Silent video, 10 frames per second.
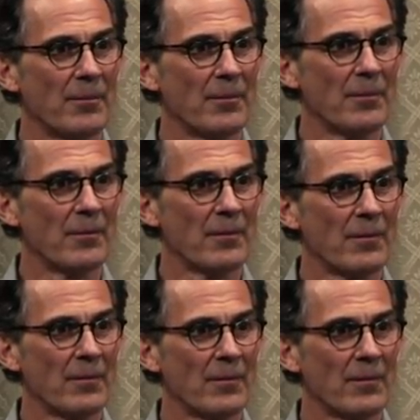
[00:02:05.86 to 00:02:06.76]

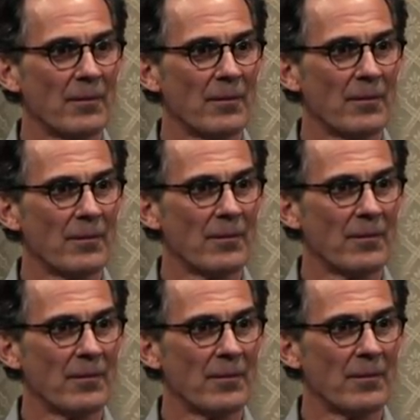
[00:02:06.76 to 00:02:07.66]

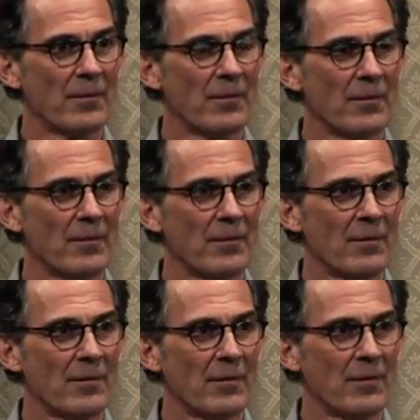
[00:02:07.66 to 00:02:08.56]

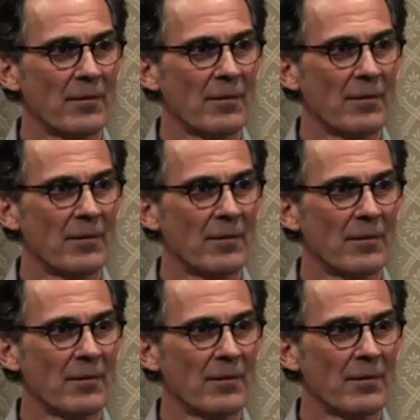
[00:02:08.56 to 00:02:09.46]

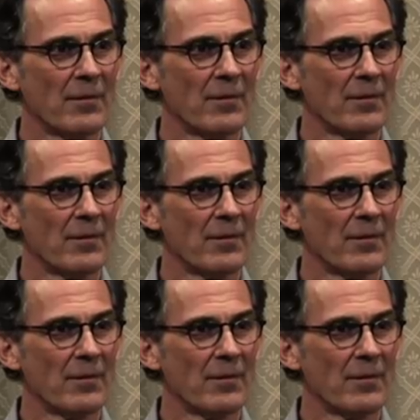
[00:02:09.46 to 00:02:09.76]
No one is speaking in this clip.